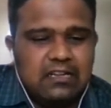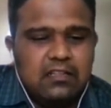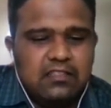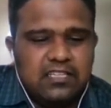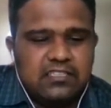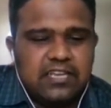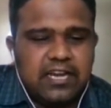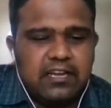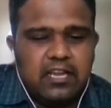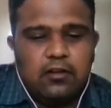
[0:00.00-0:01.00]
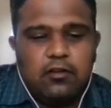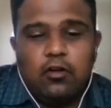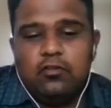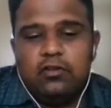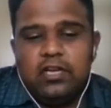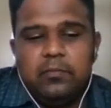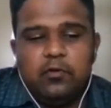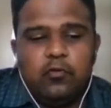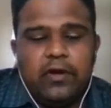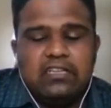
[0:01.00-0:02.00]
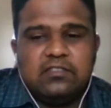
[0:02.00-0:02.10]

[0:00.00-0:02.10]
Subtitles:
this technique not only provides